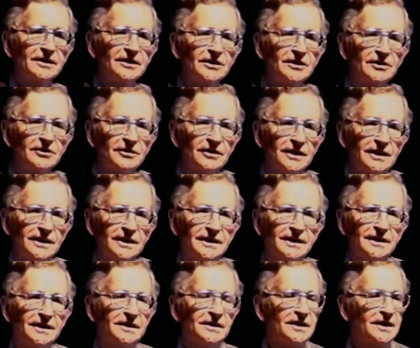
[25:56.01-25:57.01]
you know,
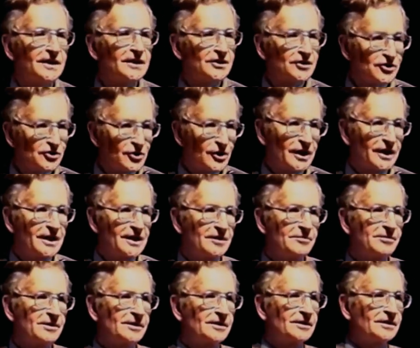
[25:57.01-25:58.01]
the
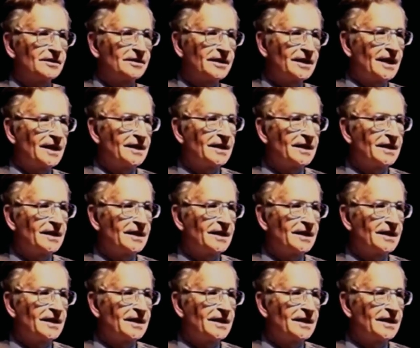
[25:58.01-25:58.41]
storekeeper